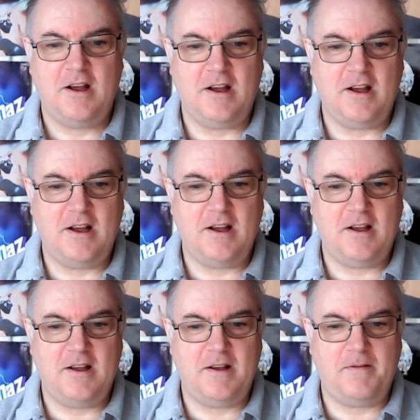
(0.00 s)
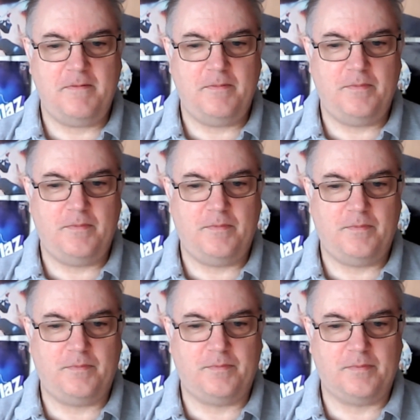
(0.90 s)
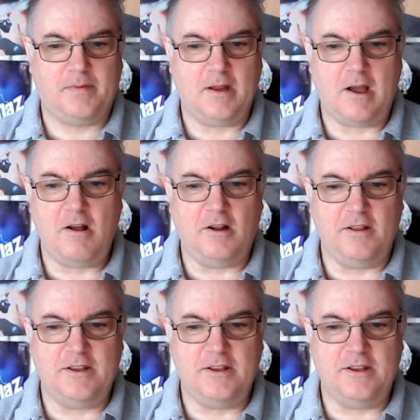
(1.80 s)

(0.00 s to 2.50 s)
I like